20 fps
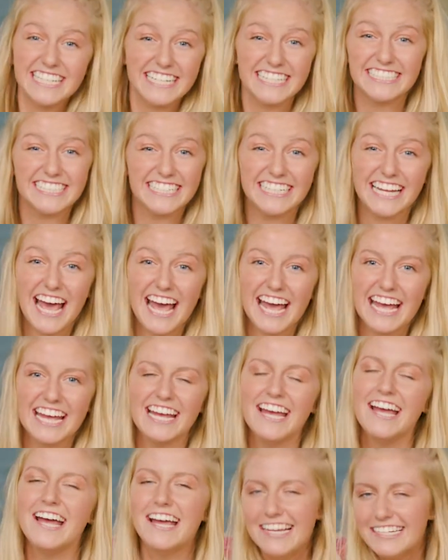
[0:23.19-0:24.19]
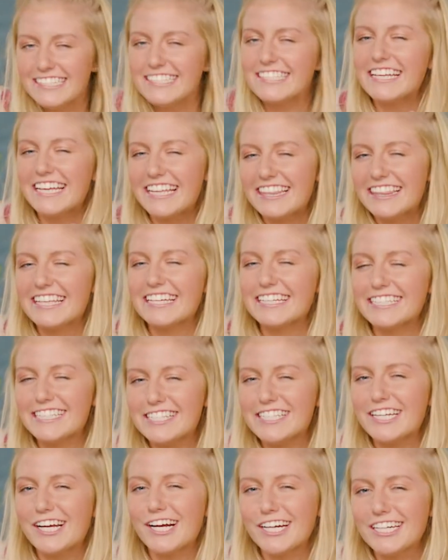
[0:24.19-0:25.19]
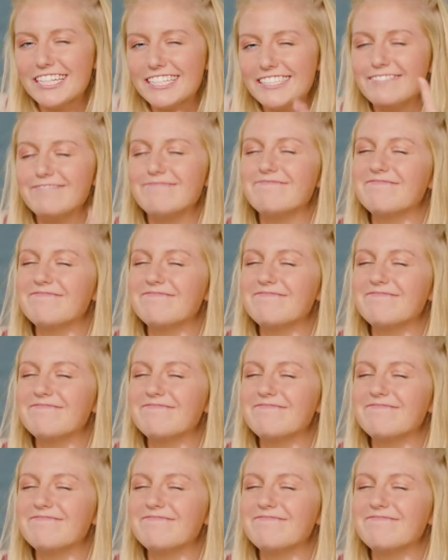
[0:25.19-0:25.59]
you today. To get things started,